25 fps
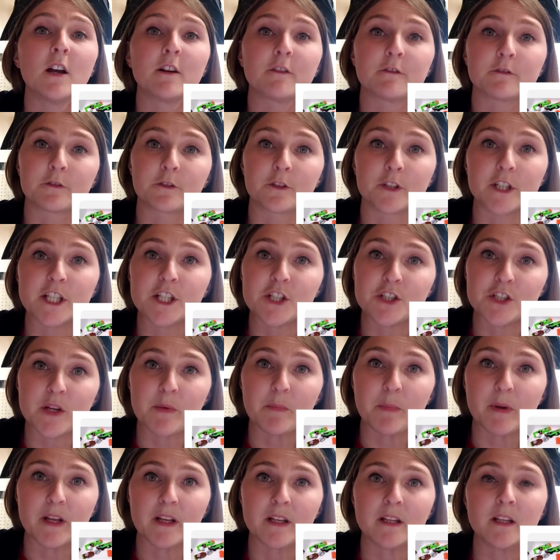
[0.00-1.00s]
free
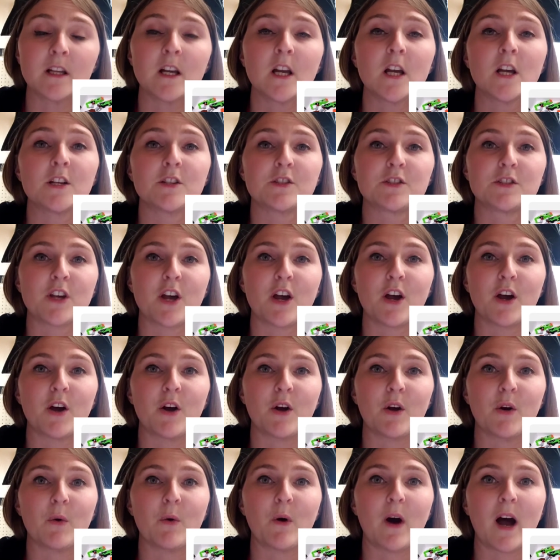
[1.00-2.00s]
shipping.
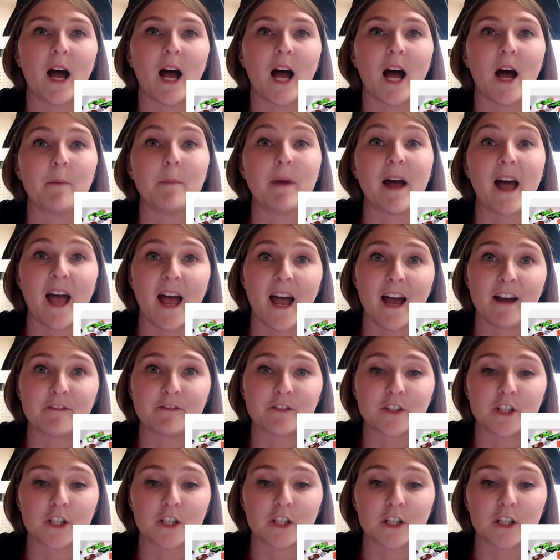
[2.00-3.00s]
So um,
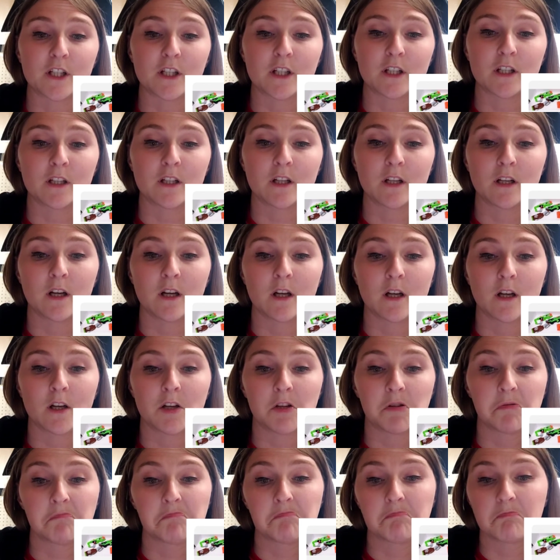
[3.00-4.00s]
after
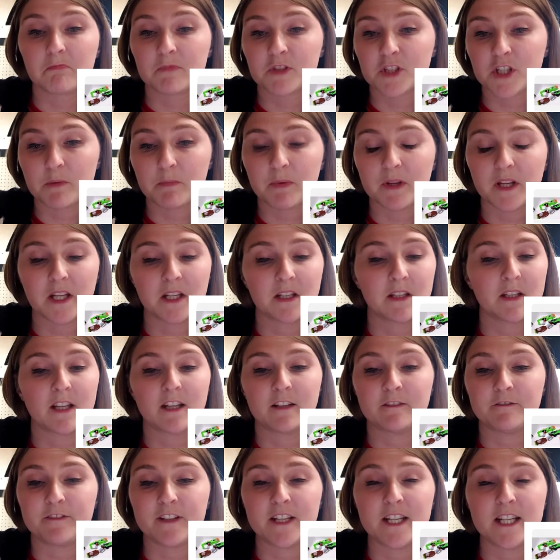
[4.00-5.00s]
shipping
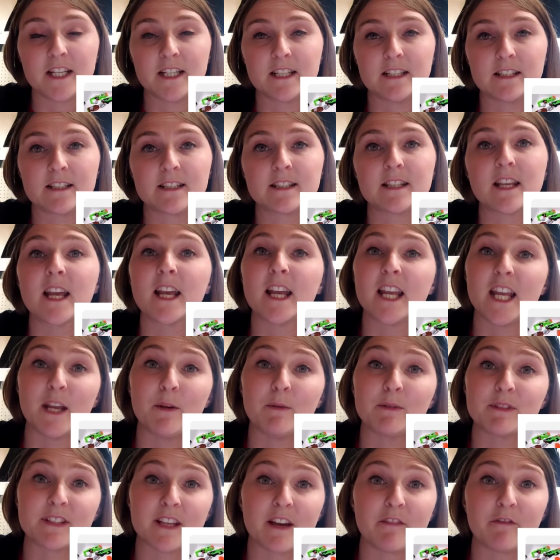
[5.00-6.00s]
and fees, he
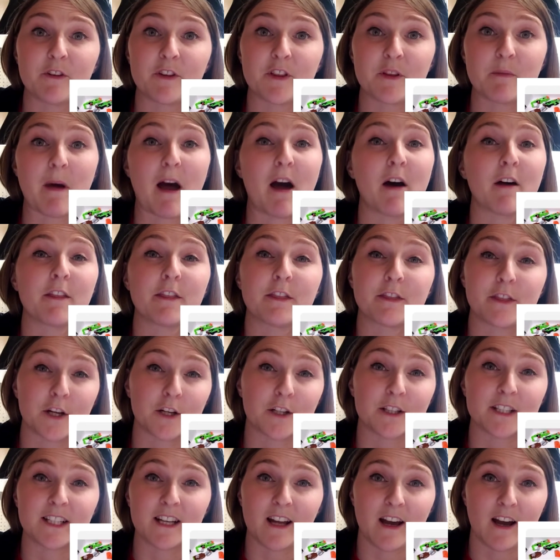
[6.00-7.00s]
was left with about
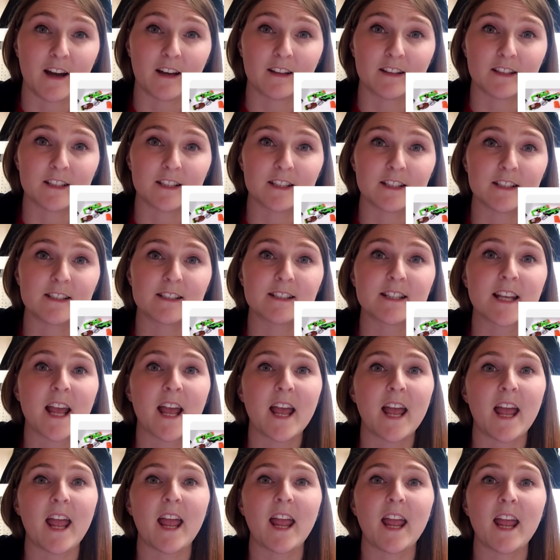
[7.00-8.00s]
$30
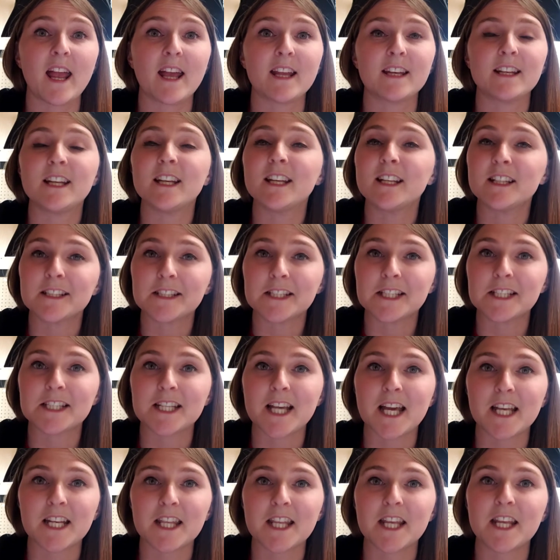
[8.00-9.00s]
and he has
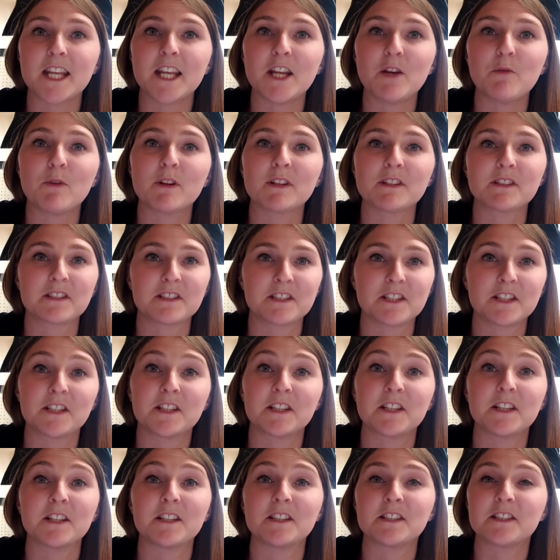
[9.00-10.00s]
decided that he wants
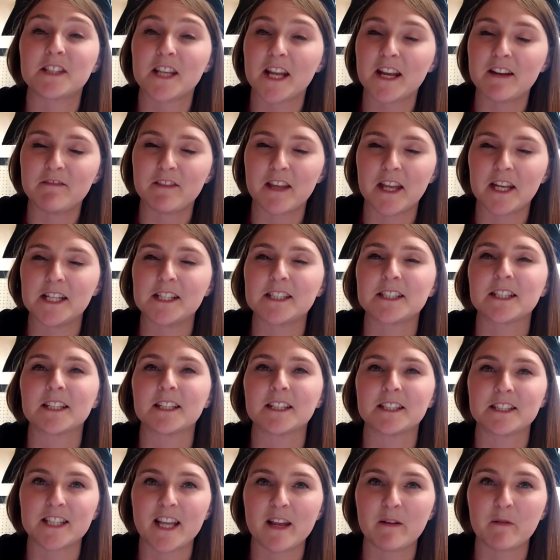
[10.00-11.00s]
to save that. He's going
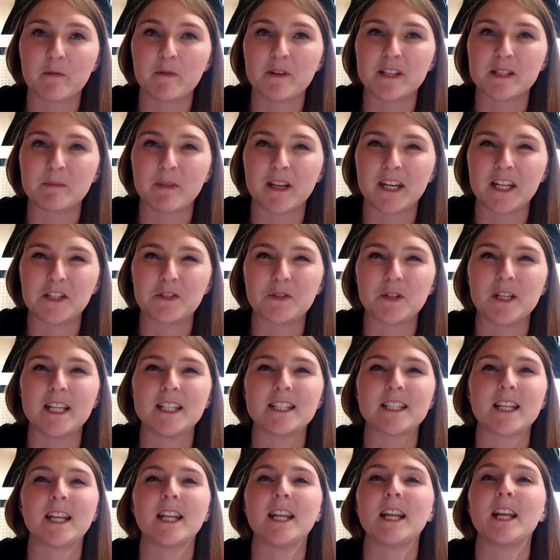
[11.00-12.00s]
to save up his money. So he
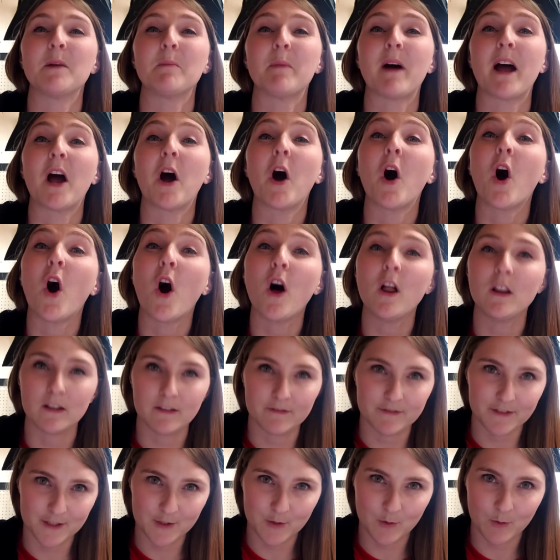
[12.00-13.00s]
said he can buy all
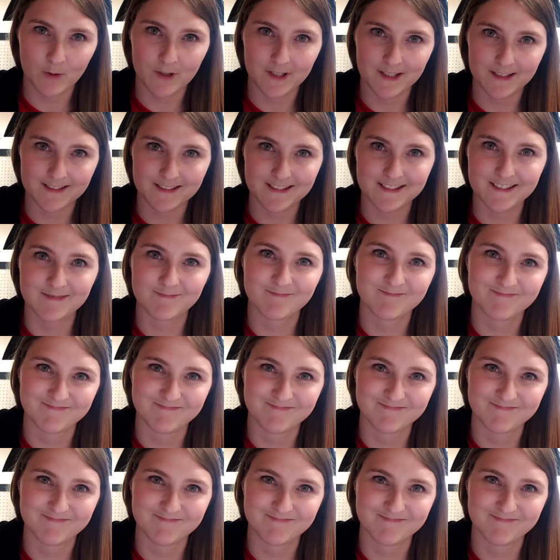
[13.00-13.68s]
of the toys.